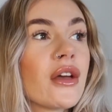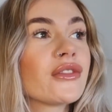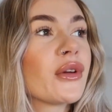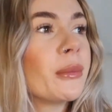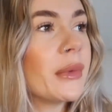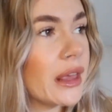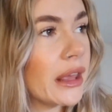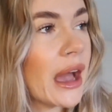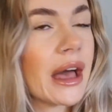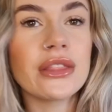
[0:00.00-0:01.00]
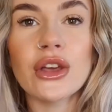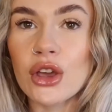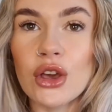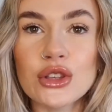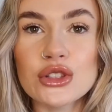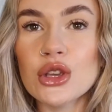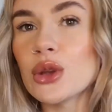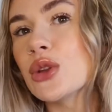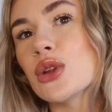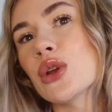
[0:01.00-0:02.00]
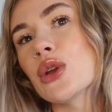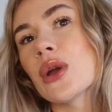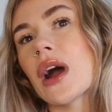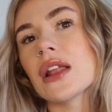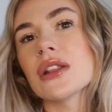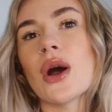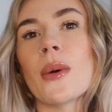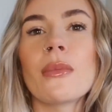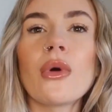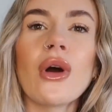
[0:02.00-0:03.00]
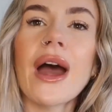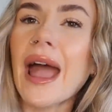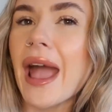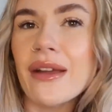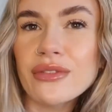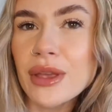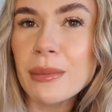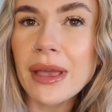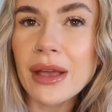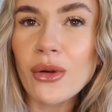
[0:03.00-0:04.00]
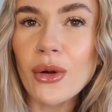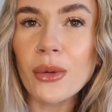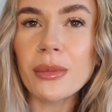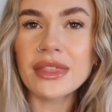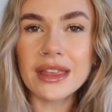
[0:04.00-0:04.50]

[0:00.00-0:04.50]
for me and the girls who do a lot more heavier makeup,